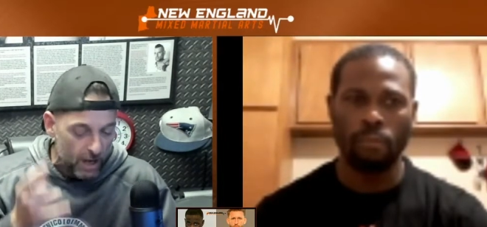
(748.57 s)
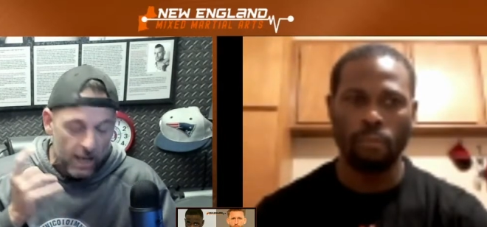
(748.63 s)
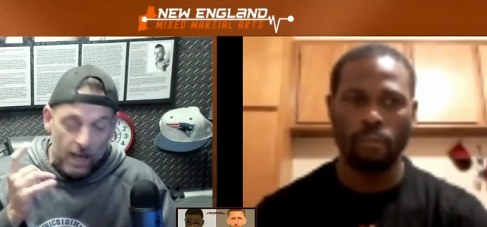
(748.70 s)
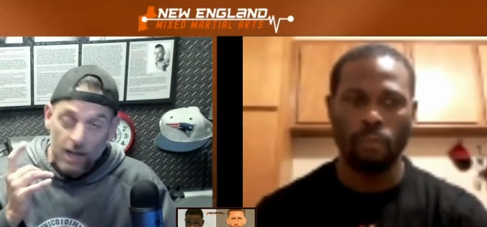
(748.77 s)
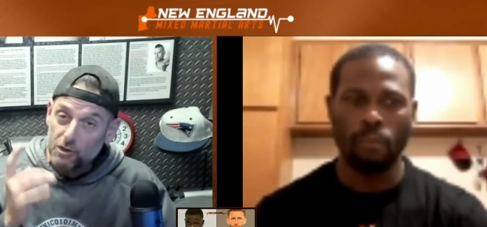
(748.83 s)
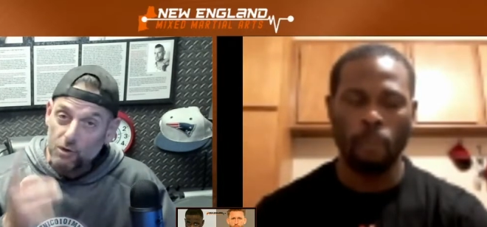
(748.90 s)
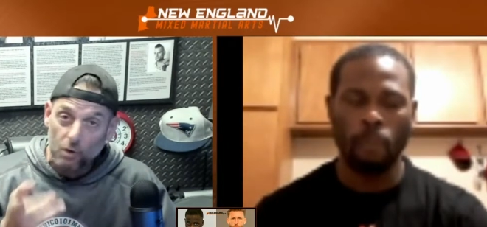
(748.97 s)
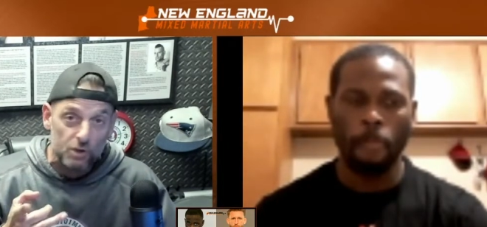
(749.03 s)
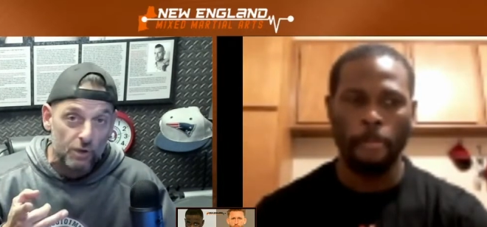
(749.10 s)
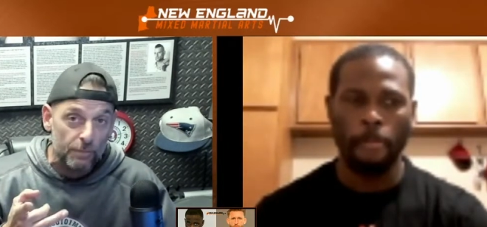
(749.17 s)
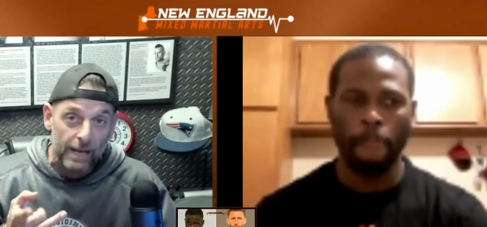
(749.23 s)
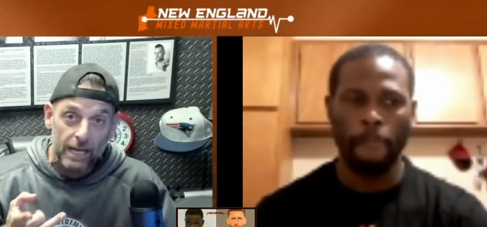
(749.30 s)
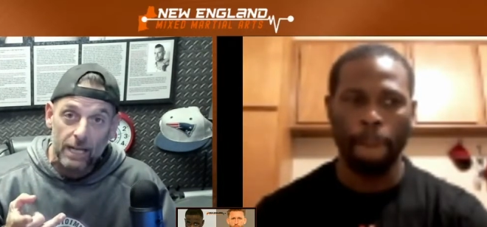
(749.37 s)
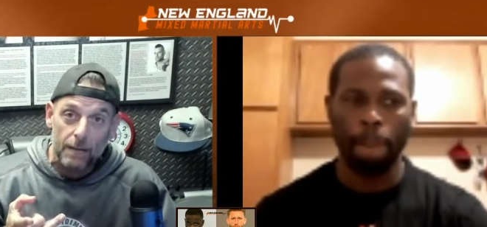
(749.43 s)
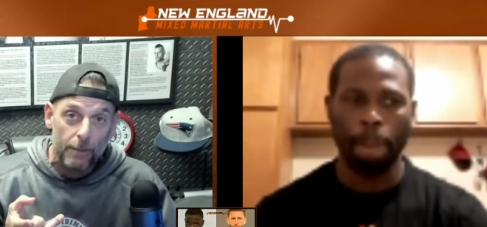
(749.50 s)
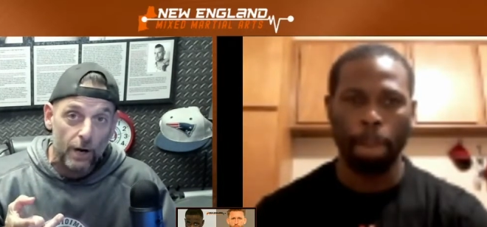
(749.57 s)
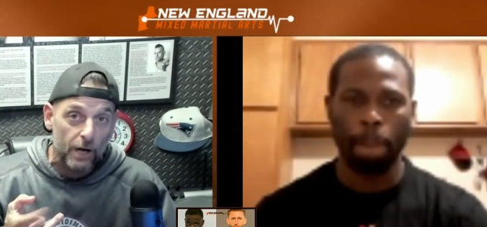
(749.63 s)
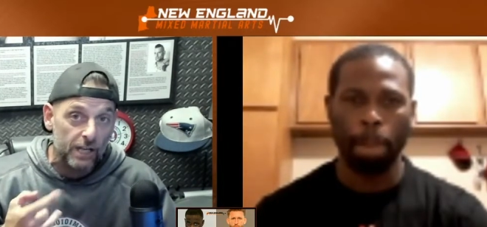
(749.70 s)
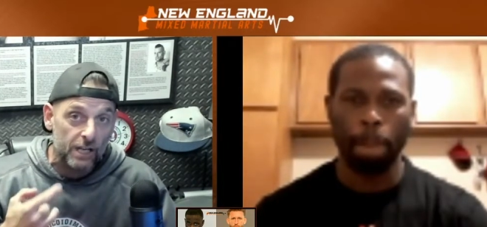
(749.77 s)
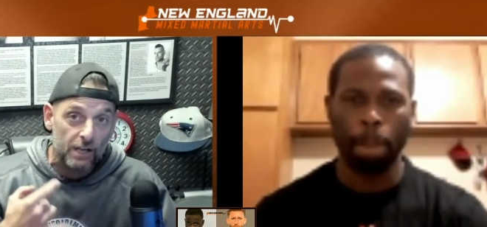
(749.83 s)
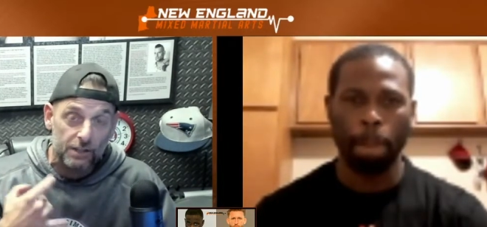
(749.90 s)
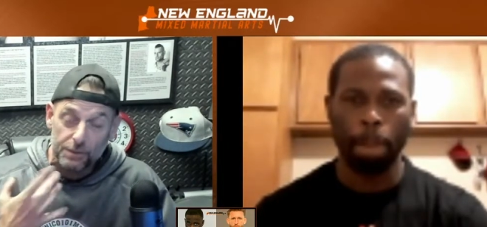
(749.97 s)
Speaker 1: Social media, buddy,
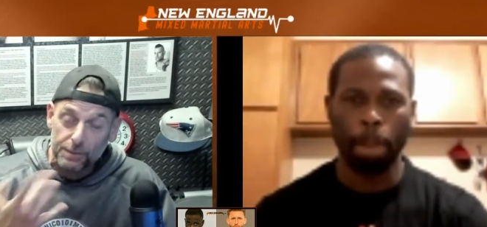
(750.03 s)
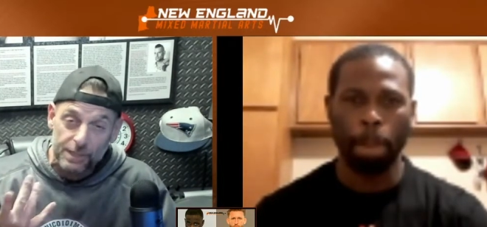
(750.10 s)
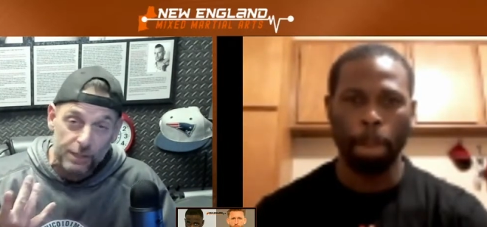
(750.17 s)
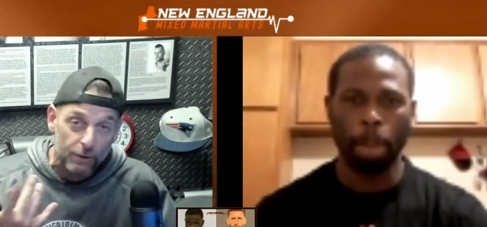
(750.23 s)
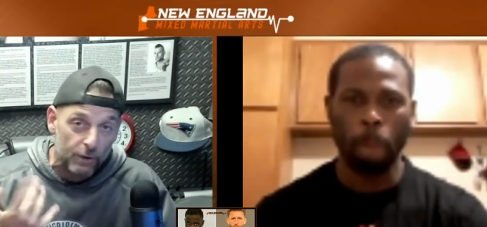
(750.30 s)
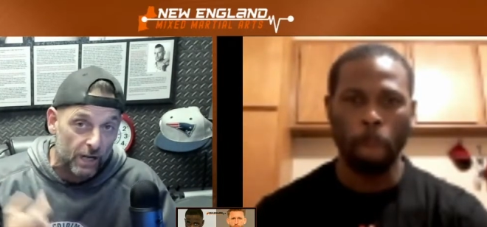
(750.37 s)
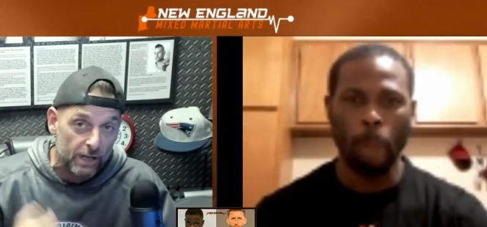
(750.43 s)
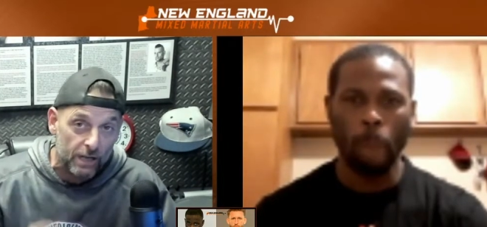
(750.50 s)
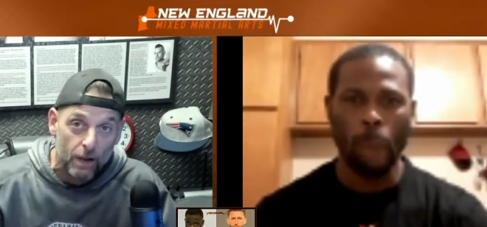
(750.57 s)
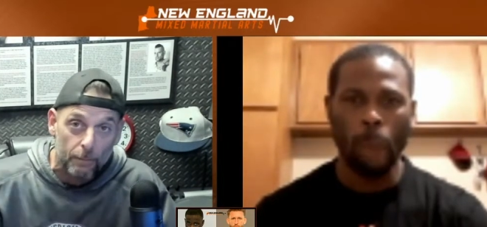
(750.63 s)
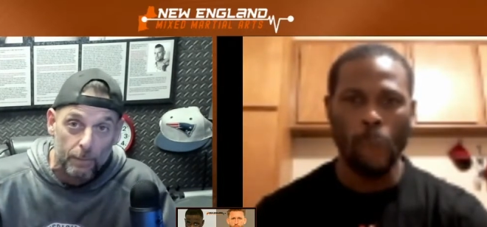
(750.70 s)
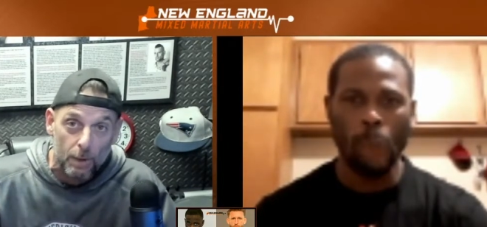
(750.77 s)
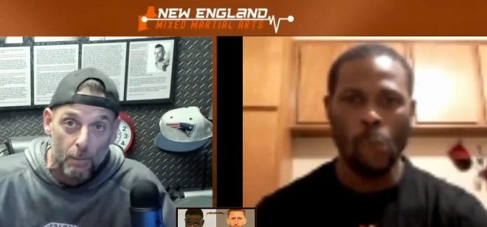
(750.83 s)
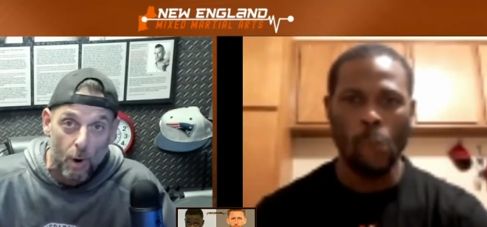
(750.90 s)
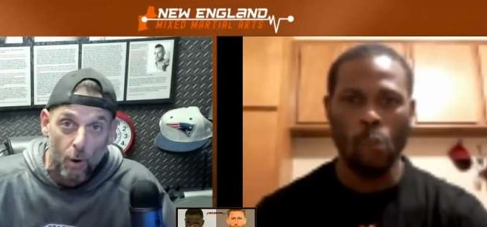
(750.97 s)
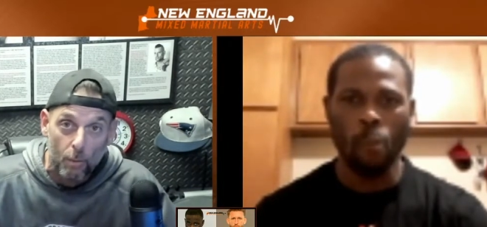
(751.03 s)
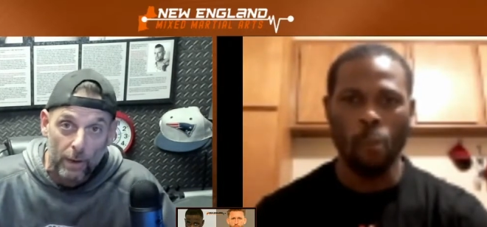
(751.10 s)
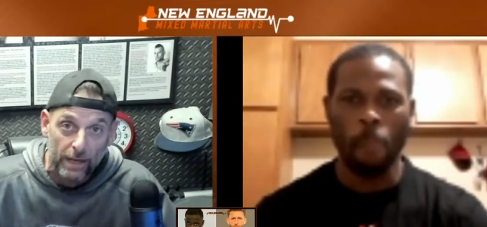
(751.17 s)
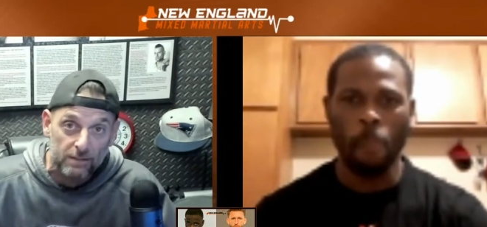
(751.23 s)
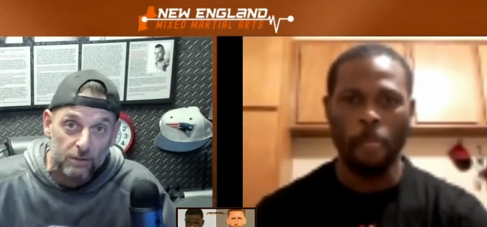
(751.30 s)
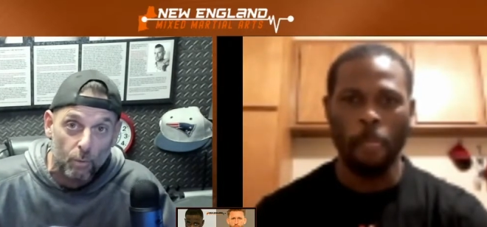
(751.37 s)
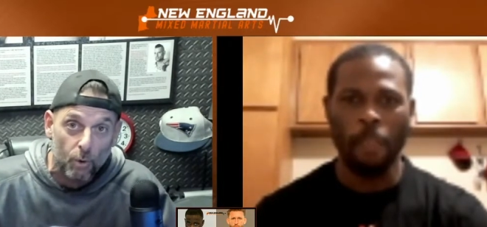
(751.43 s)
because we've still got a couple of more weeks
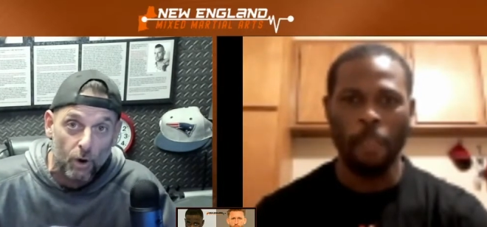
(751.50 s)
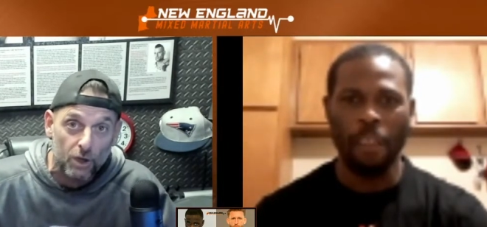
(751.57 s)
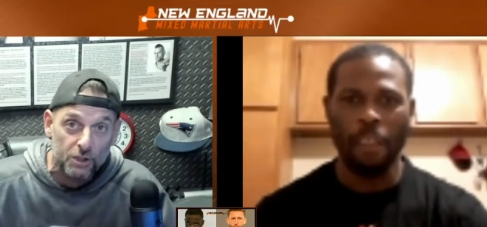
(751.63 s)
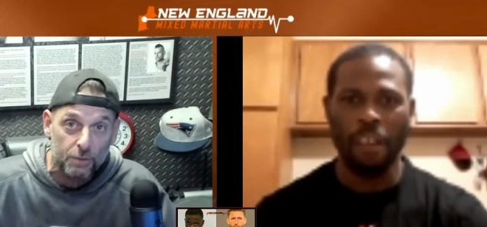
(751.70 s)
to watch you